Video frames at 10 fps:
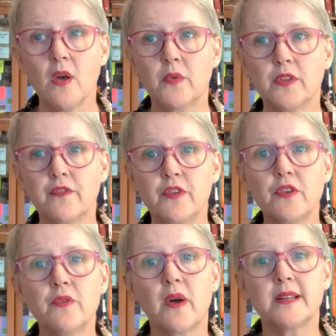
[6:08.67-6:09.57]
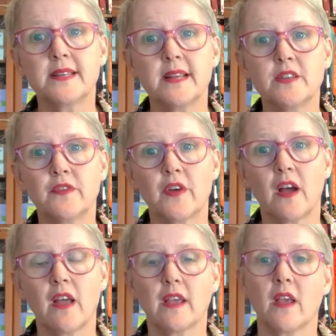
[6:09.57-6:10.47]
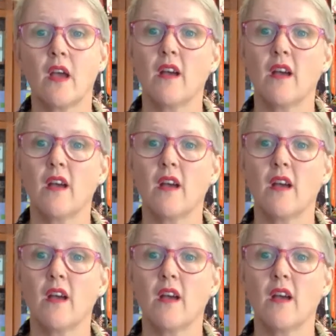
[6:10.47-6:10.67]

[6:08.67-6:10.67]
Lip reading: with a view to identifying